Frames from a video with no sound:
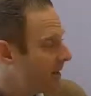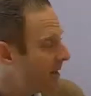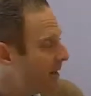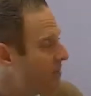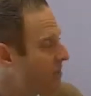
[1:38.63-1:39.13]

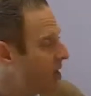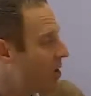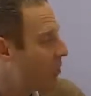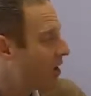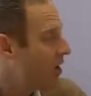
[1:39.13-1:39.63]
And
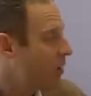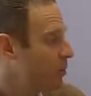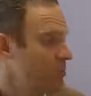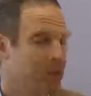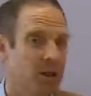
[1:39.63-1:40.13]
a peak
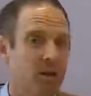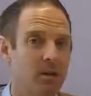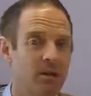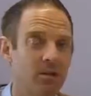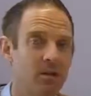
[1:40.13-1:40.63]
would
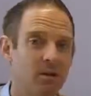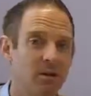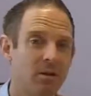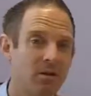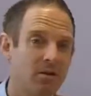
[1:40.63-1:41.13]
be
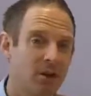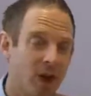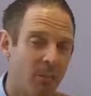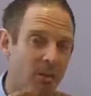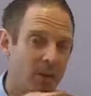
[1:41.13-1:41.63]
the
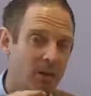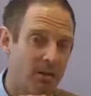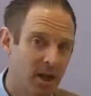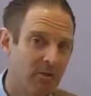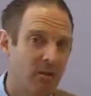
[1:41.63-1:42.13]
top
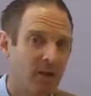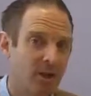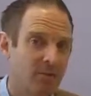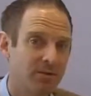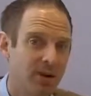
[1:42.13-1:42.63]
level
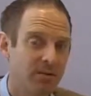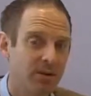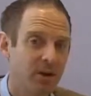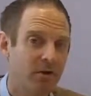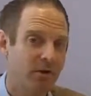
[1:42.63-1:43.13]

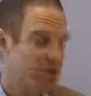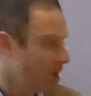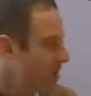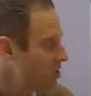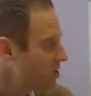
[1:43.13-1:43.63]
of a
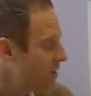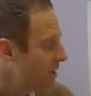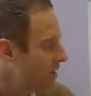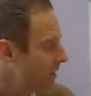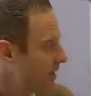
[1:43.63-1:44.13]
change.
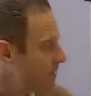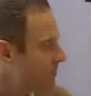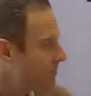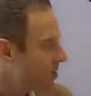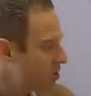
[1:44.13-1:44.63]
And a
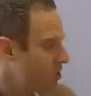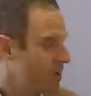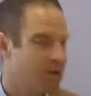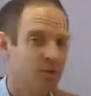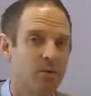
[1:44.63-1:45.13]

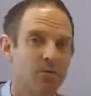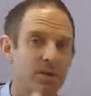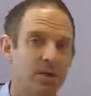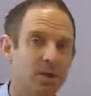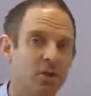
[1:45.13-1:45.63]
fluctuation would
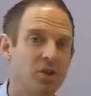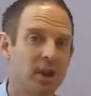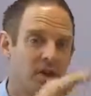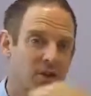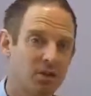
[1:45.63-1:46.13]
be
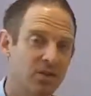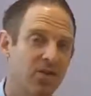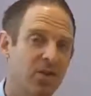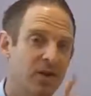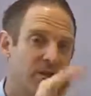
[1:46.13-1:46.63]

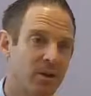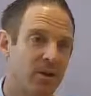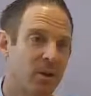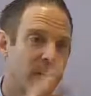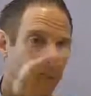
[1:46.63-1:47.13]
changes that are
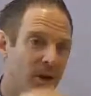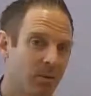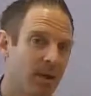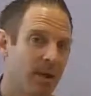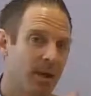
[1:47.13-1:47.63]
going
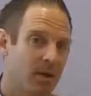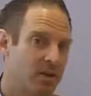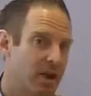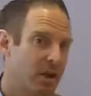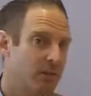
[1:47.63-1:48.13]
up and
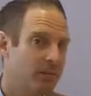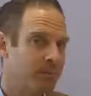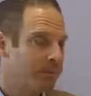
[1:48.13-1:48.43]
down.